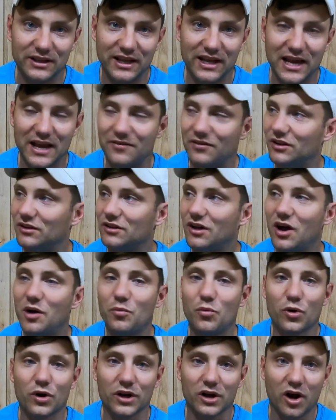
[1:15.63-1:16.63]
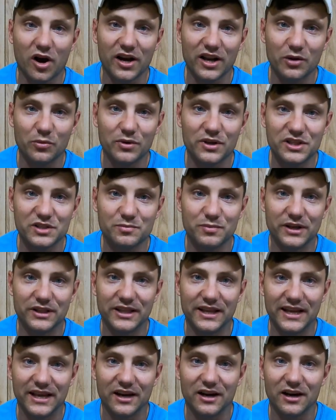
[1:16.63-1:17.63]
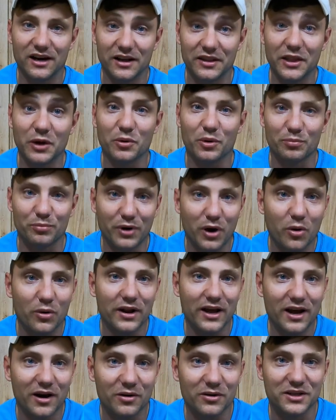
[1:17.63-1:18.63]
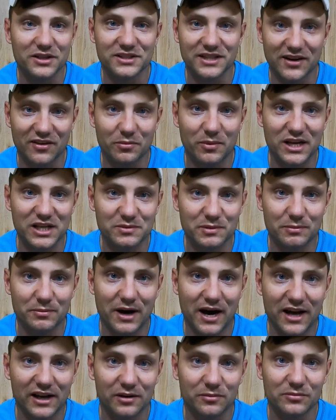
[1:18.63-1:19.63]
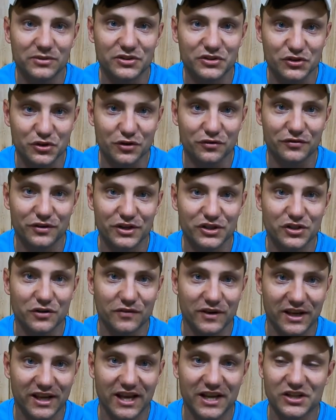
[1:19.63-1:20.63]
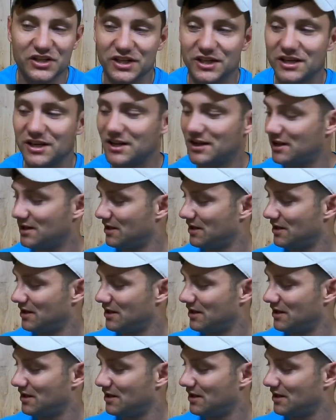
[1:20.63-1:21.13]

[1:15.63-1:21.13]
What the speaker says: They have a lot more gaudy ones, but they were bought out because everybody's been buying them to surf fish on vacation.